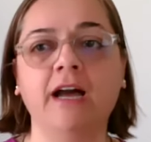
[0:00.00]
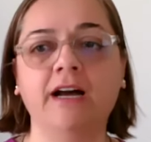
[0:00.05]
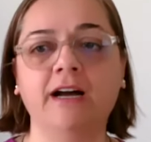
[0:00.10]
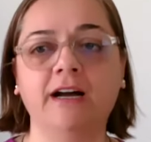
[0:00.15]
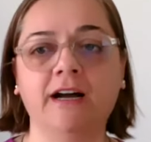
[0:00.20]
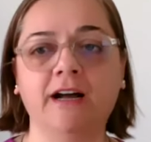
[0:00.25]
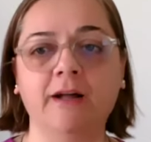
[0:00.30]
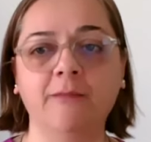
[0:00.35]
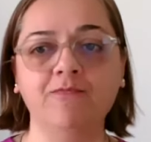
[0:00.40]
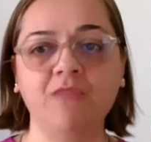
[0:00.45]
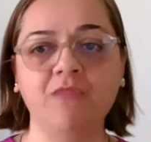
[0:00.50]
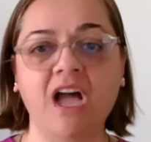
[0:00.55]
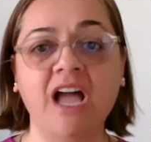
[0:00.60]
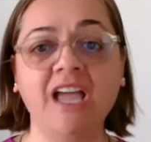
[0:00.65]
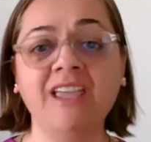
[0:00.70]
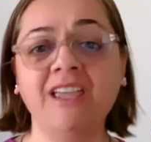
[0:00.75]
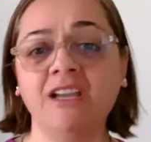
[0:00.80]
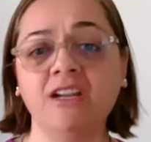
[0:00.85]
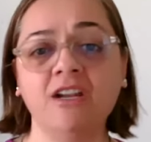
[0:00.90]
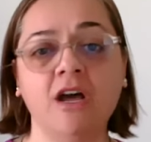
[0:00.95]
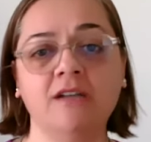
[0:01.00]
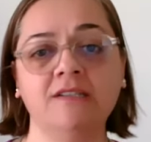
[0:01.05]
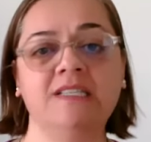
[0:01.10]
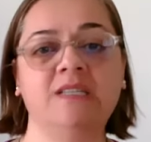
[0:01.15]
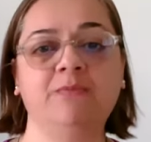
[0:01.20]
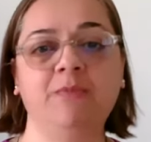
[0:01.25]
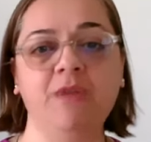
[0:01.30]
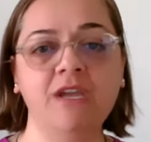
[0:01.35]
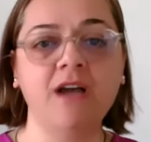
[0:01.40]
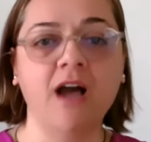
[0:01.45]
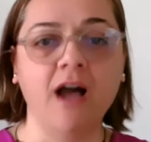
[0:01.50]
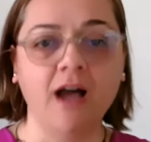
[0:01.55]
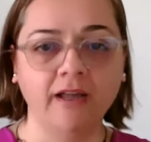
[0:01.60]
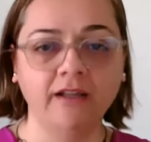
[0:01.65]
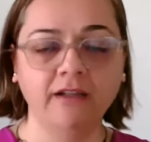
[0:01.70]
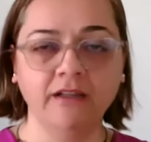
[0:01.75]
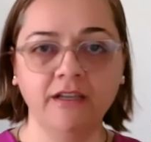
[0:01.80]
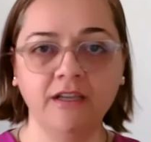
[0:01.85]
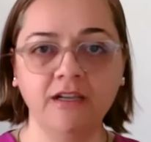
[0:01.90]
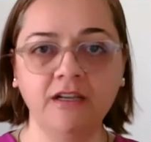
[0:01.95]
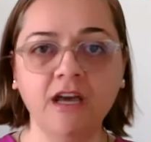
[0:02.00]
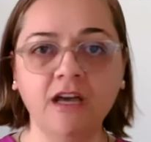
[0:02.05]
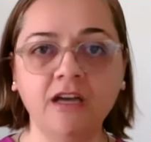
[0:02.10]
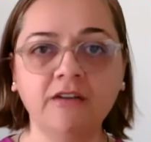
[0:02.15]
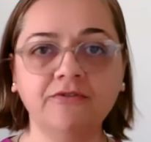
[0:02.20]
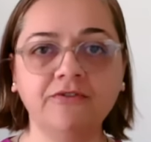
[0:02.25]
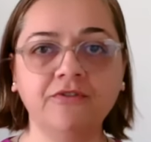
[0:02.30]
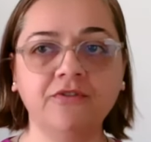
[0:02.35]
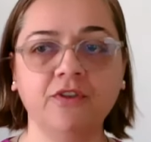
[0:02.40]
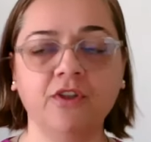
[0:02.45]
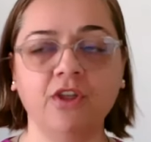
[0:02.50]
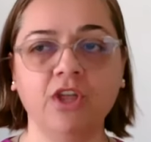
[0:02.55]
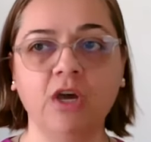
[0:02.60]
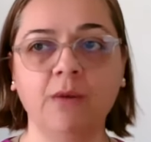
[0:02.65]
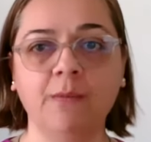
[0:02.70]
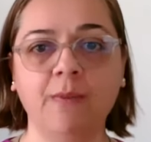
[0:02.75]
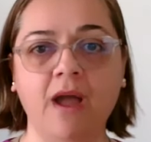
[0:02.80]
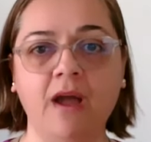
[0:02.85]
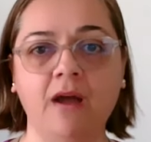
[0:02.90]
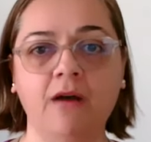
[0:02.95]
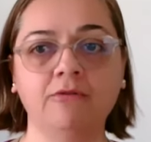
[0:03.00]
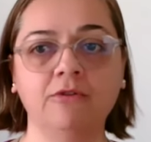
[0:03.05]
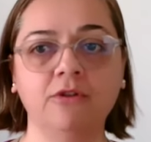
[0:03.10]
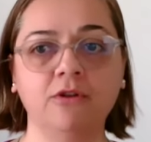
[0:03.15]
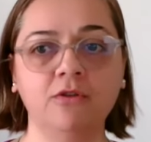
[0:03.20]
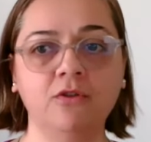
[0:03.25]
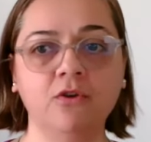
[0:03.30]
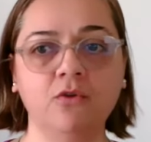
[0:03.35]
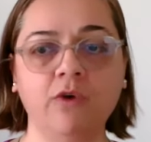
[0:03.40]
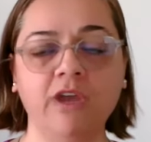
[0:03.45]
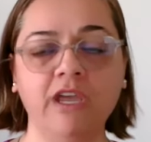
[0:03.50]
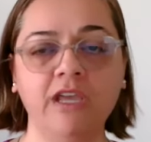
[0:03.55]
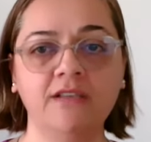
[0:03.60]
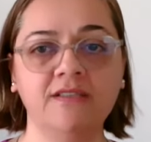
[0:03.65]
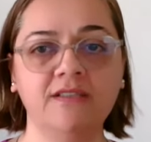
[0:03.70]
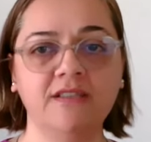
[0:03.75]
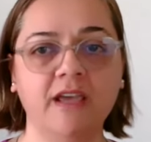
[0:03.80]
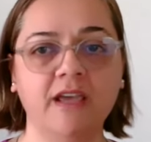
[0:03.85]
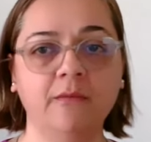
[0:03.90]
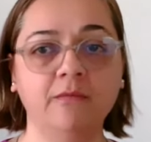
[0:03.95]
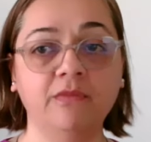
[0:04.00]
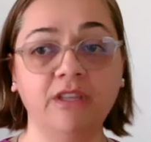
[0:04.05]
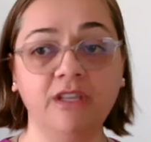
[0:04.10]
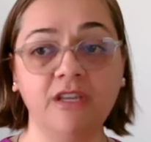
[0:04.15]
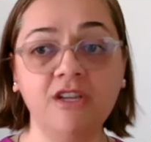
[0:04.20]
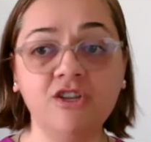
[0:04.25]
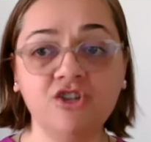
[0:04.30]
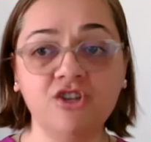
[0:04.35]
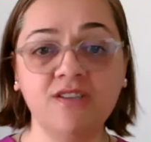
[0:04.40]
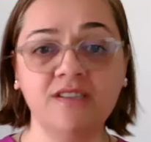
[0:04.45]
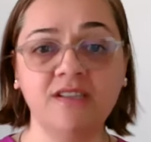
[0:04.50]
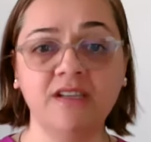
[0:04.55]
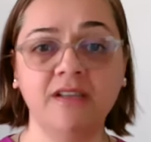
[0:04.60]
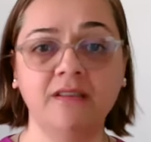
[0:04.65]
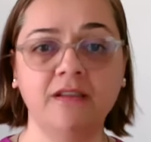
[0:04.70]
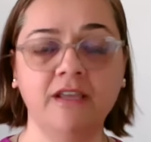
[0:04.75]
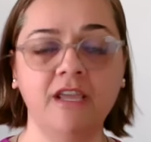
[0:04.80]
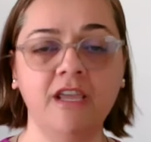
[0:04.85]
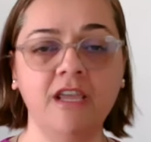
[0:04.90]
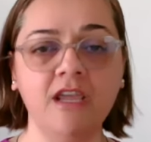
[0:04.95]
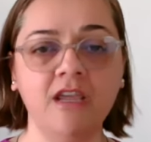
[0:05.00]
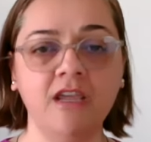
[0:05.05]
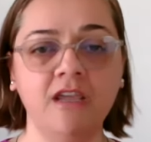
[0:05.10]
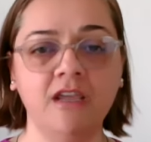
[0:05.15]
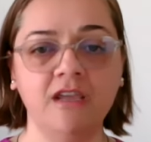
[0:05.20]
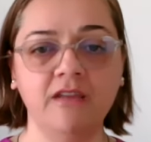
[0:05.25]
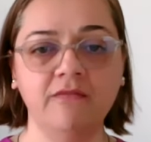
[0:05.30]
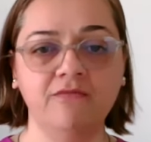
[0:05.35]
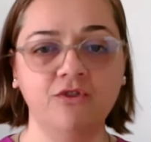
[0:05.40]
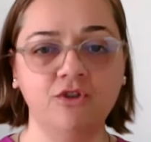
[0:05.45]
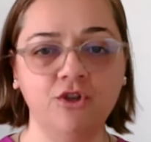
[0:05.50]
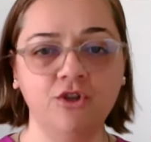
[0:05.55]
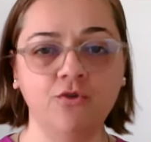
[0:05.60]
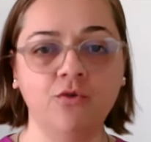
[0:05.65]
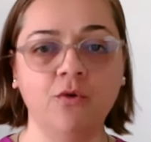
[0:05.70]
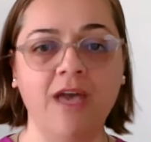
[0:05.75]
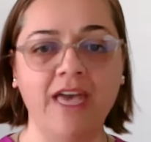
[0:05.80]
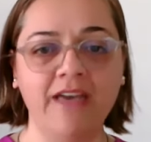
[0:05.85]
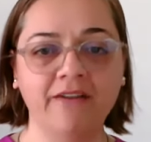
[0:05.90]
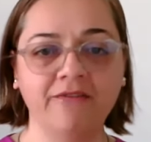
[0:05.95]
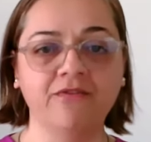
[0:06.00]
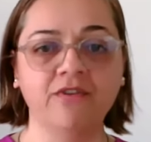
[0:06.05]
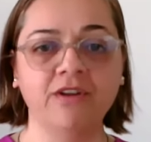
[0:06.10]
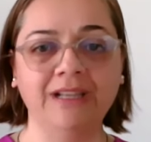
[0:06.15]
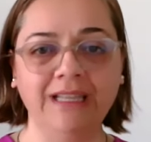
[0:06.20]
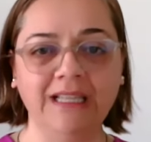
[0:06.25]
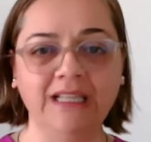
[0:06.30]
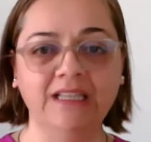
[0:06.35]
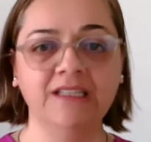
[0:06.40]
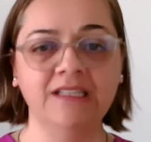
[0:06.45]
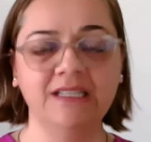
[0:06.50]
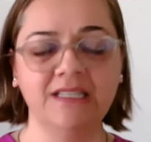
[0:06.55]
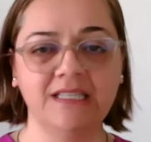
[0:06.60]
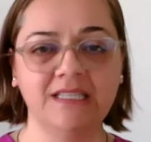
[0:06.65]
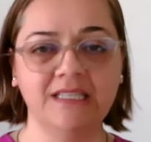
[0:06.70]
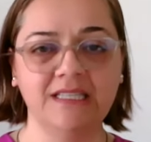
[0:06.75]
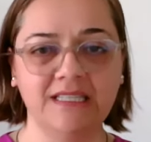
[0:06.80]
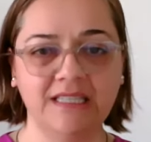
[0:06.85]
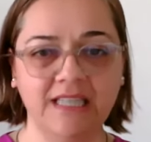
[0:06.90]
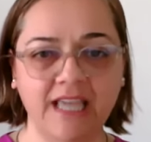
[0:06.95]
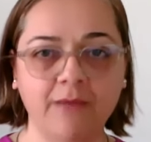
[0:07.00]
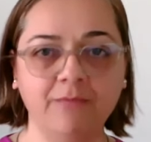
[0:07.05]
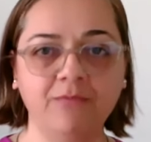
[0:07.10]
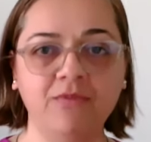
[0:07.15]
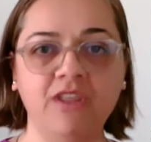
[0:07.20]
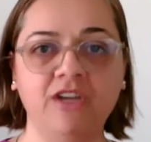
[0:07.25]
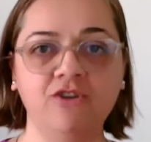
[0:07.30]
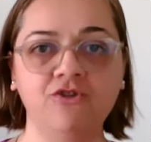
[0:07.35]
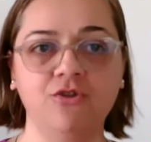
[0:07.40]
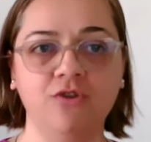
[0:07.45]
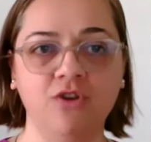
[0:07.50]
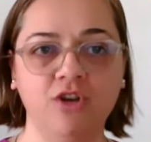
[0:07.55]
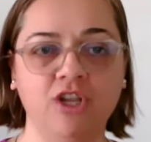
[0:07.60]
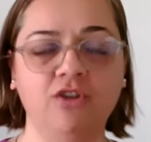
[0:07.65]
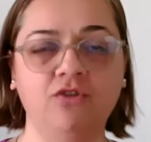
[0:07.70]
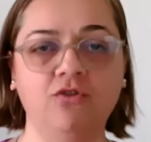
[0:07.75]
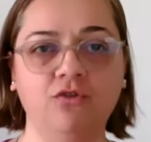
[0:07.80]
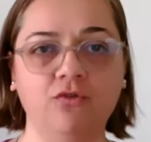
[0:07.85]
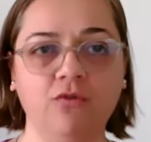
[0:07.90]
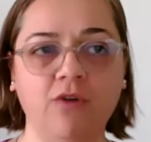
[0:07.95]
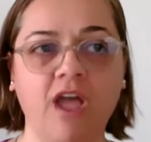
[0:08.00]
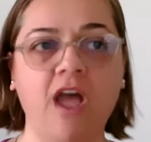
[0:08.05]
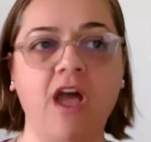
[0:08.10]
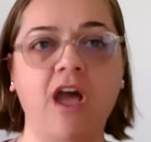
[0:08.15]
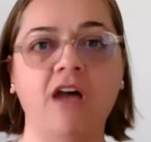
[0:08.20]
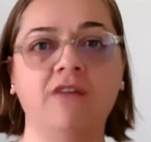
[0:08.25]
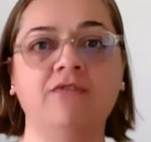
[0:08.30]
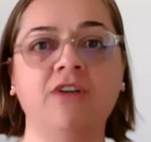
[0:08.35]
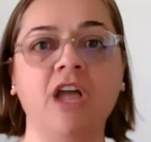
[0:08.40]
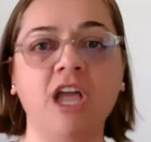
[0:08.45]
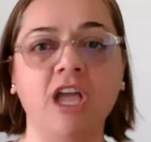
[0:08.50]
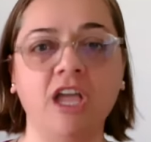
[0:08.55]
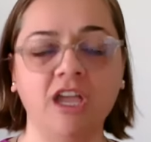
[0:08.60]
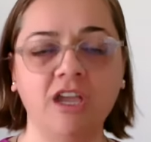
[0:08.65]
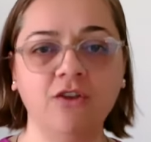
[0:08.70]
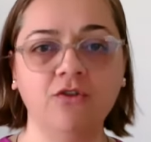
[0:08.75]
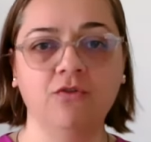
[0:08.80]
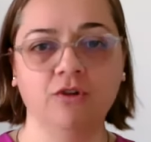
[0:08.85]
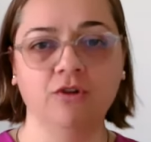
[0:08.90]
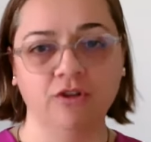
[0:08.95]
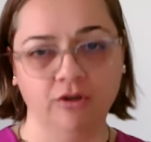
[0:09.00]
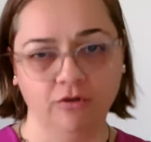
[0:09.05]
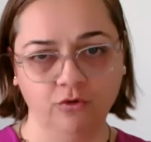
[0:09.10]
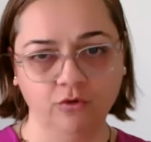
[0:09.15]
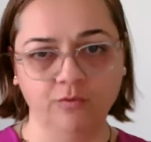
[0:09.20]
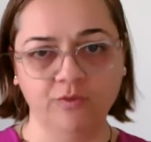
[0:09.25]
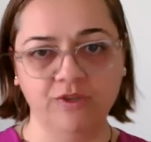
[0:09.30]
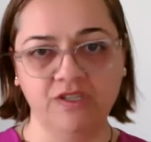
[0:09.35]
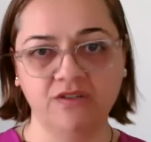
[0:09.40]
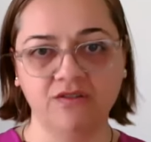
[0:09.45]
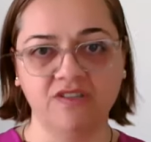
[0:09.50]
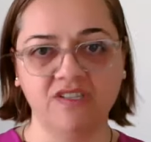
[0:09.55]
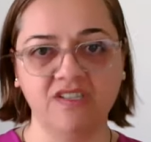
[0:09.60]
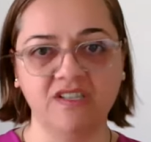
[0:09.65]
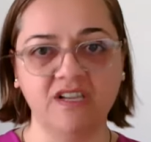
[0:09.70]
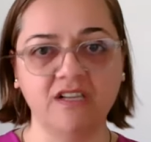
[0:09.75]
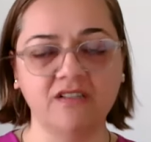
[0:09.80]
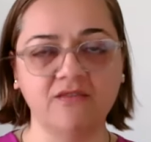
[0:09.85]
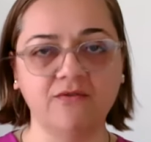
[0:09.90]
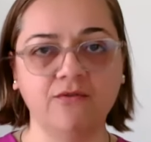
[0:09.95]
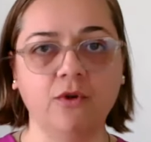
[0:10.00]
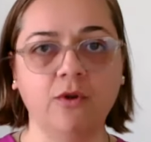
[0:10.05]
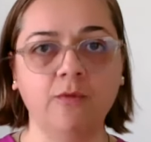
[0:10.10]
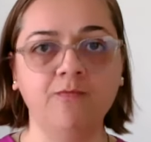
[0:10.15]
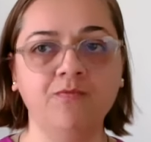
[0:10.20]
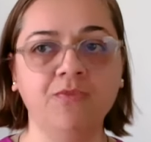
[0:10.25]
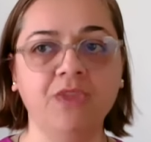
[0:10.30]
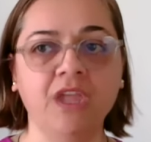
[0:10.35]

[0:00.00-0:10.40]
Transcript: Um, I cannot speak highly enough about the way Sam teaches it. He gives you every little step that you need to have in order to be successful.